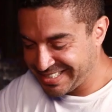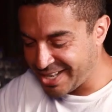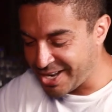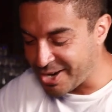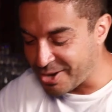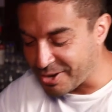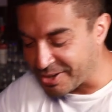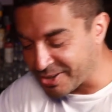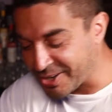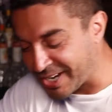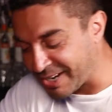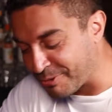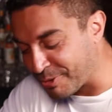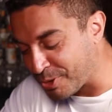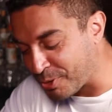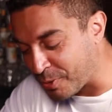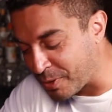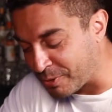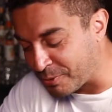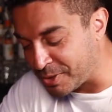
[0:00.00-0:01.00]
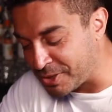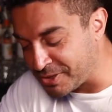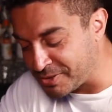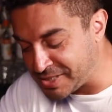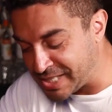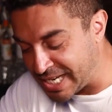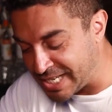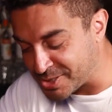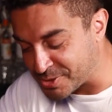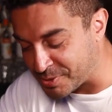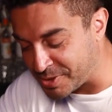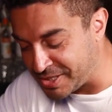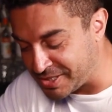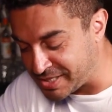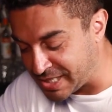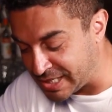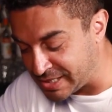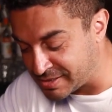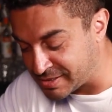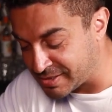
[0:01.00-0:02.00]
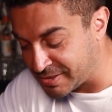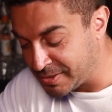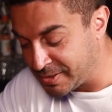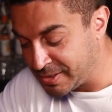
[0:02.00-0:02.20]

No. Okay, real quick. What do you taste? What do you taste?